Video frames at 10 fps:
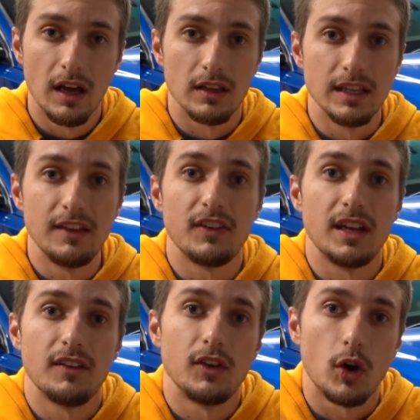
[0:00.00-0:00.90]
Leave
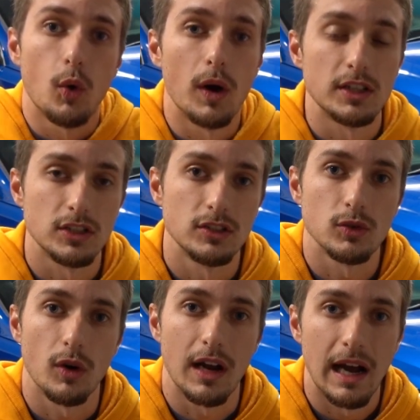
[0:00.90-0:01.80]
any of your questions
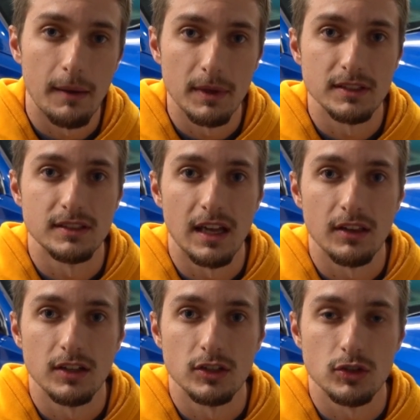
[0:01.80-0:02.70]
or comments
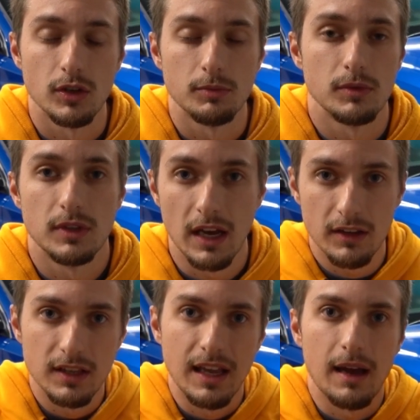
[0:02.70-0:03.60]
down in
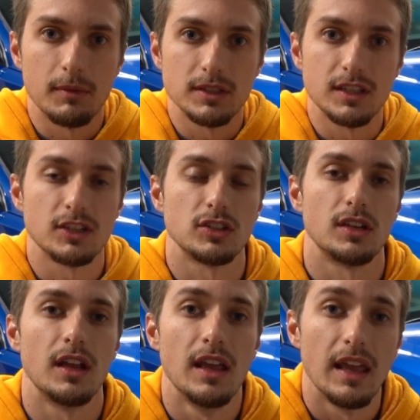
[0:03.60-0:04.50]
the comments
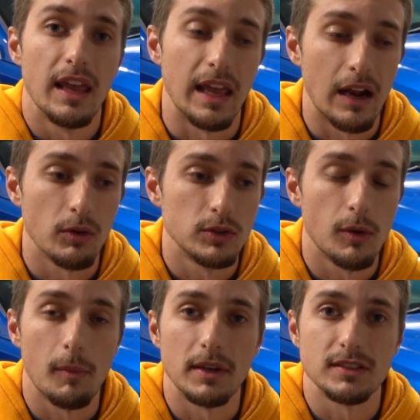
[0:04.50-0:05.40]
section, and I will do
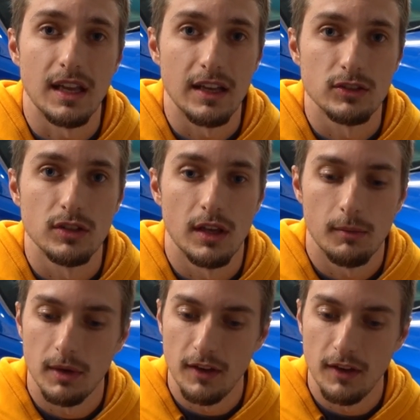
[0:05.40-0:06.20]
my best to answer them.